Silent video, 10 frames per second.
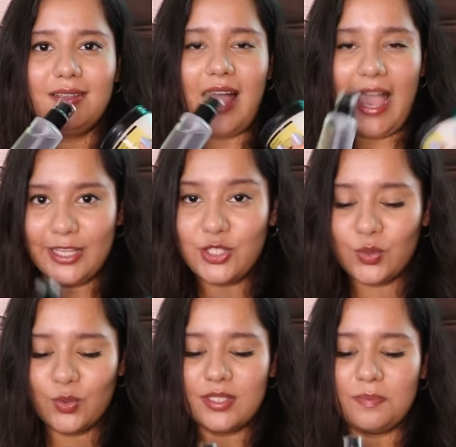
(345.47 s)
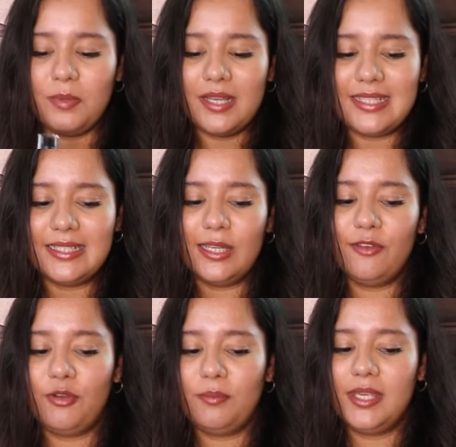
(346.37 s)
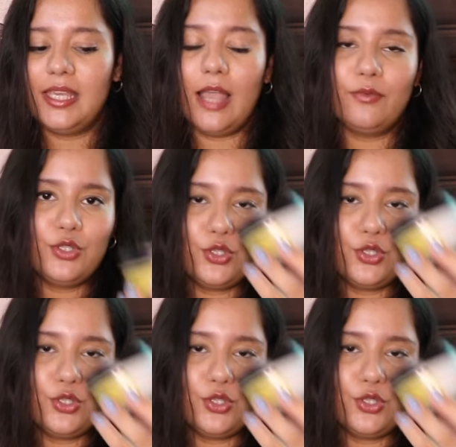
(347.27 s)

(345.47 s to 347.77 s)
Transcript: I choose. Personally, for me, I would